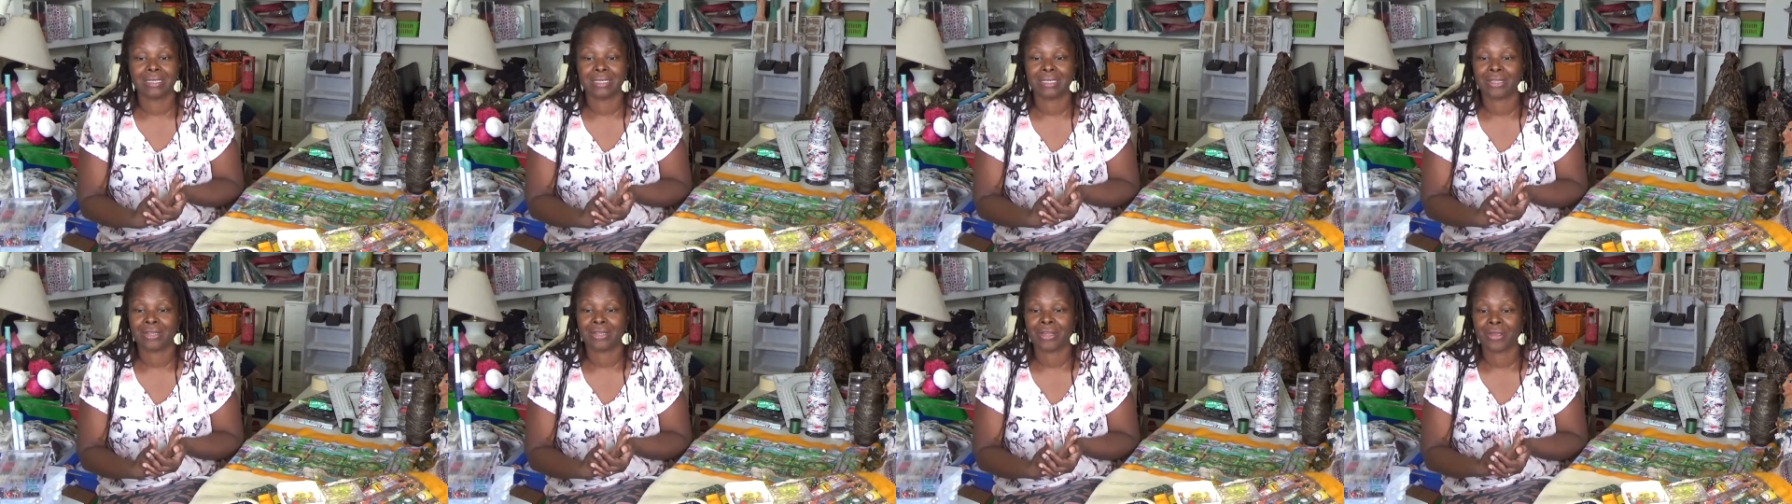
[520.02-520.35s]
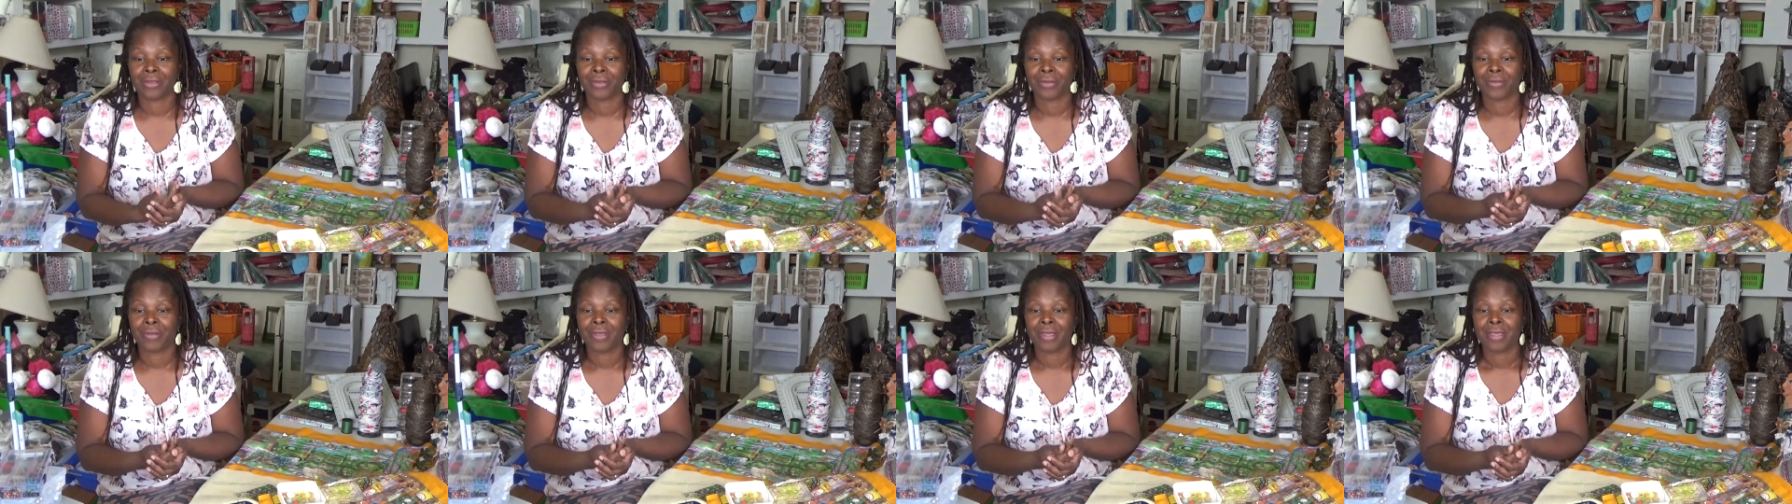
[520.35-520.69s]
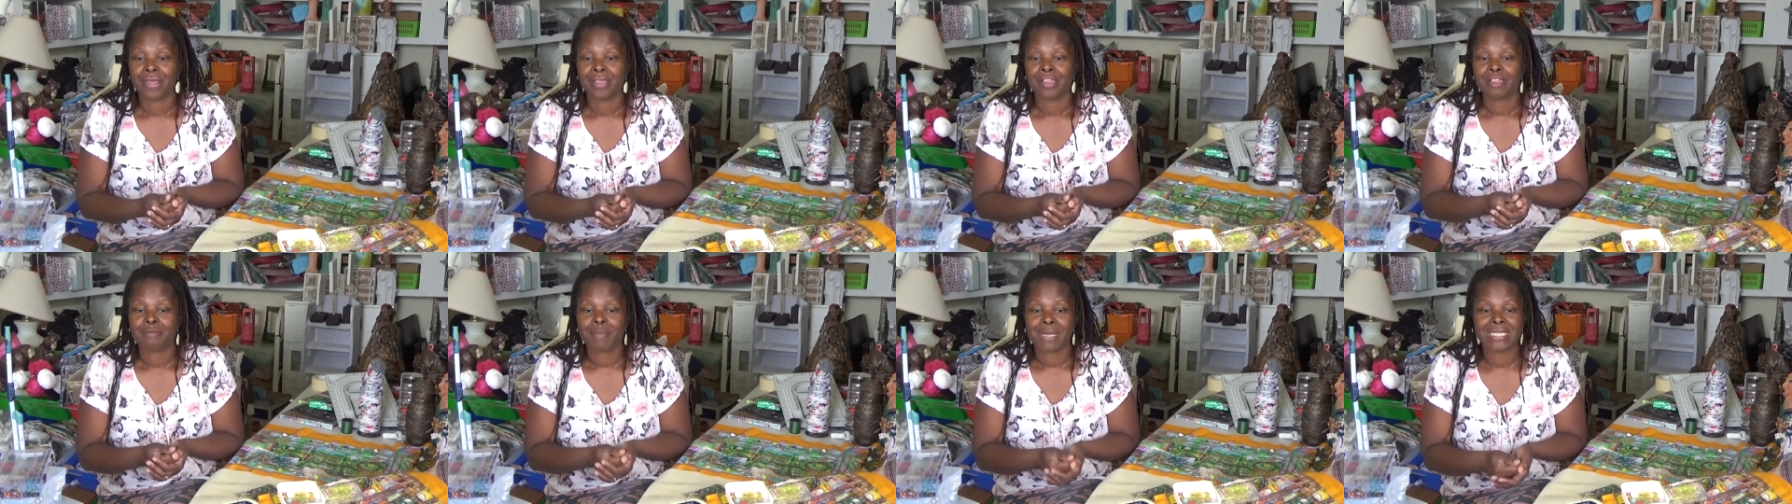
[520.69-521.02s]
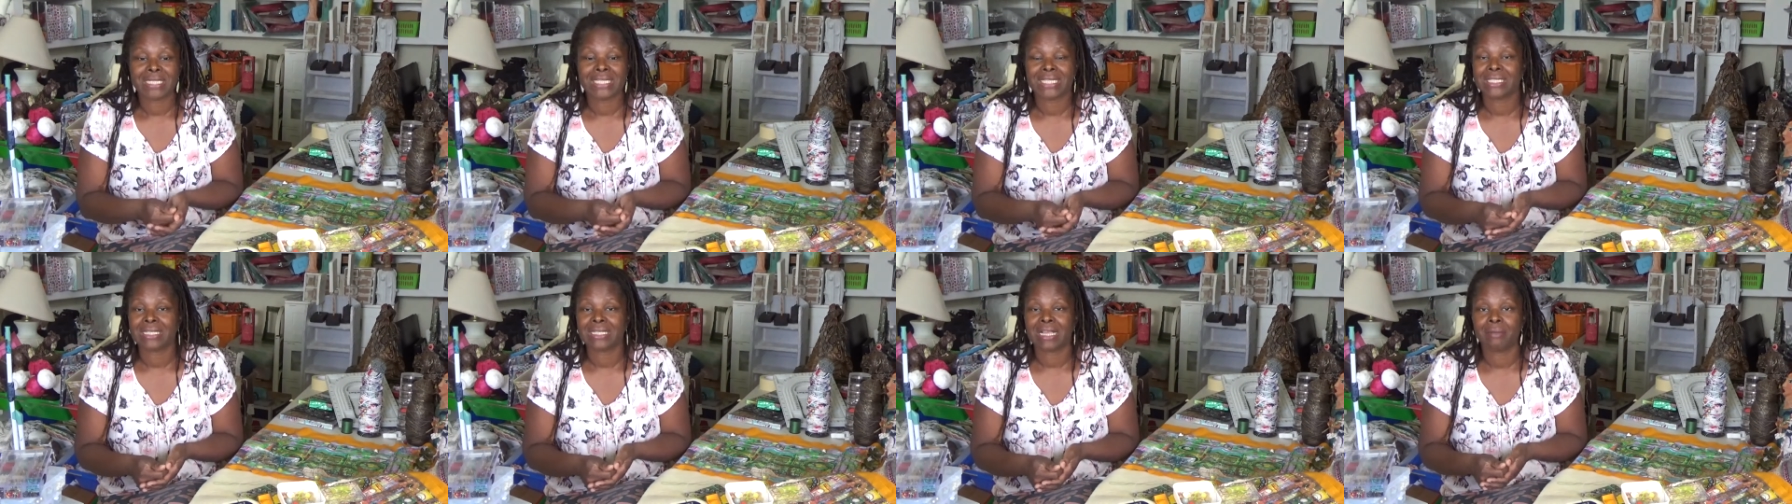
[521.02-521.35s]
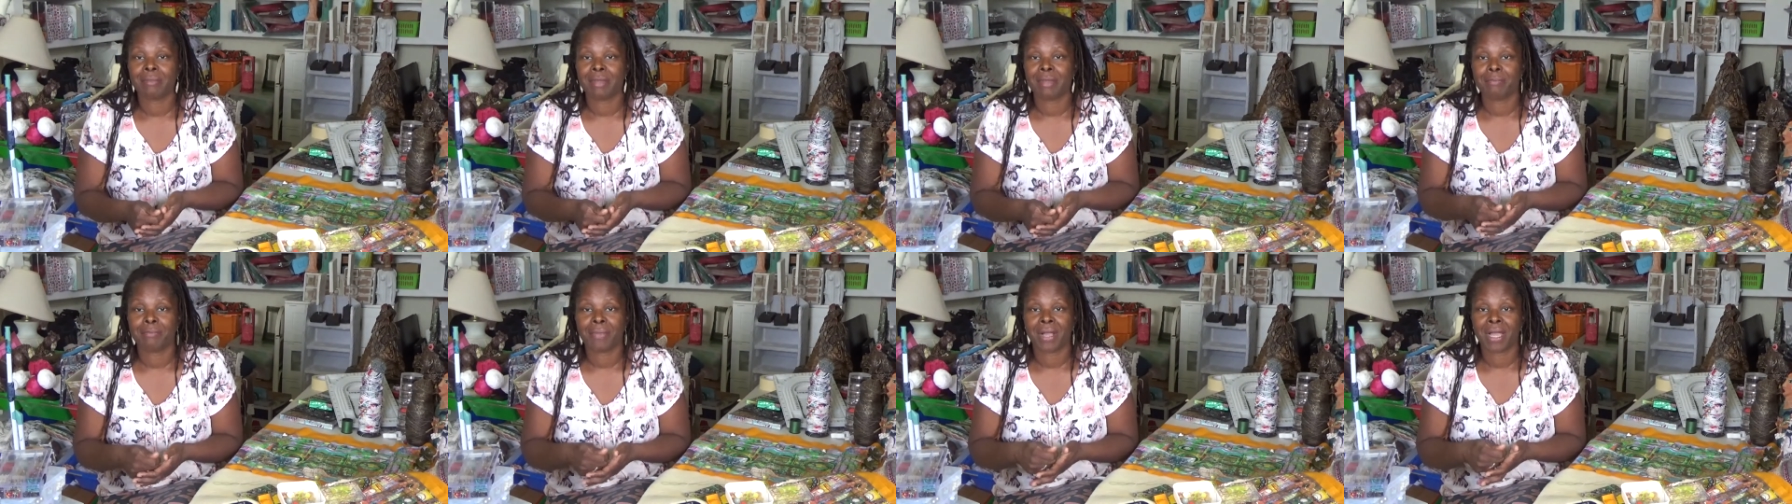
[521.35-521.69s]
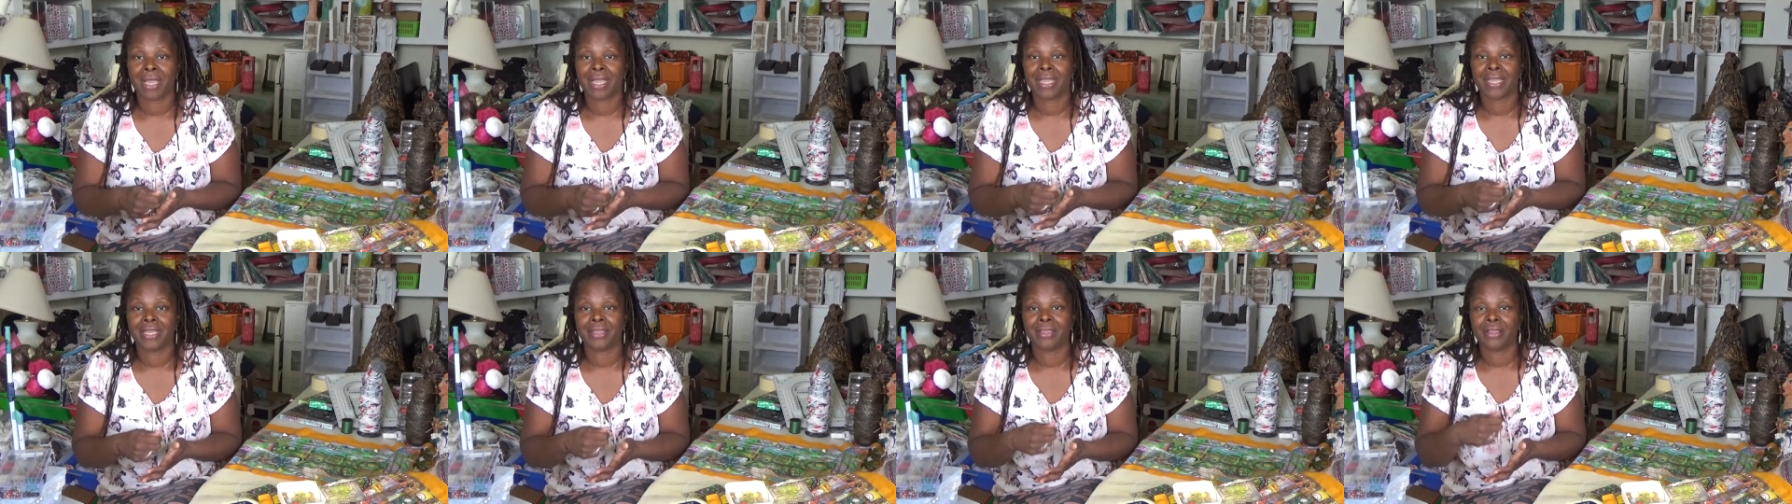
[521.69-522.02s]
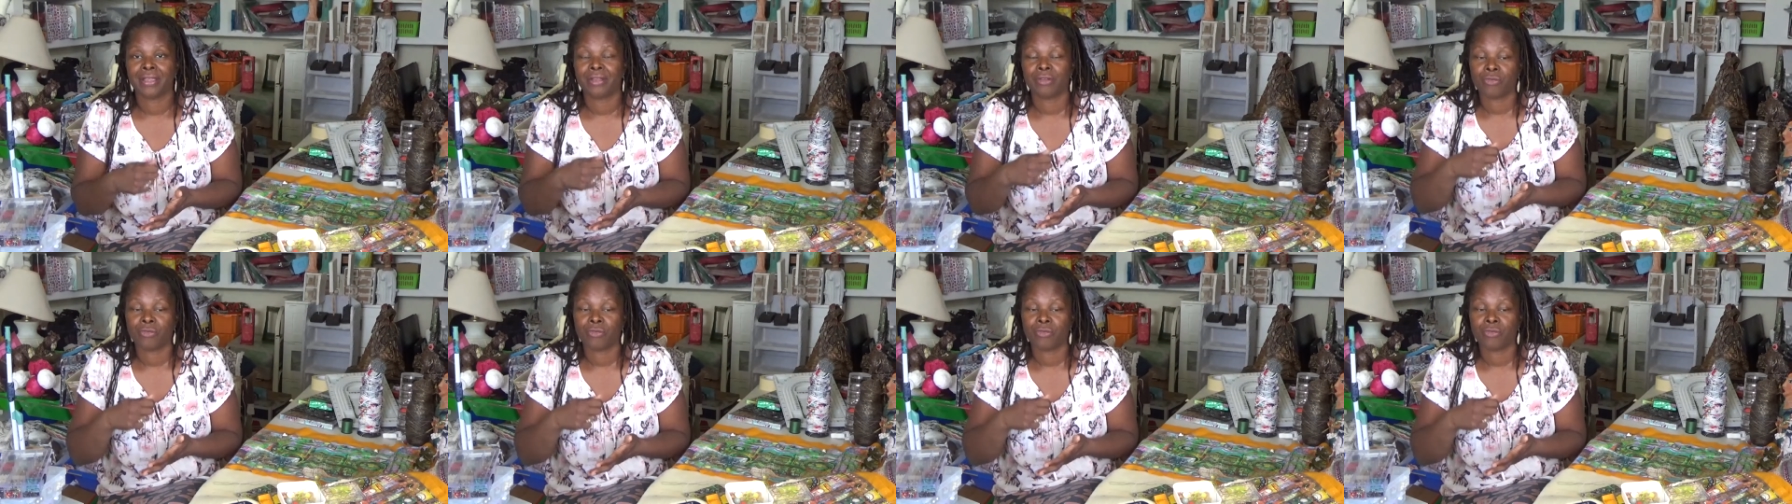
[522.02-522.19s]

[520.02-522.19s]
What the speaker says: you know, spending time in my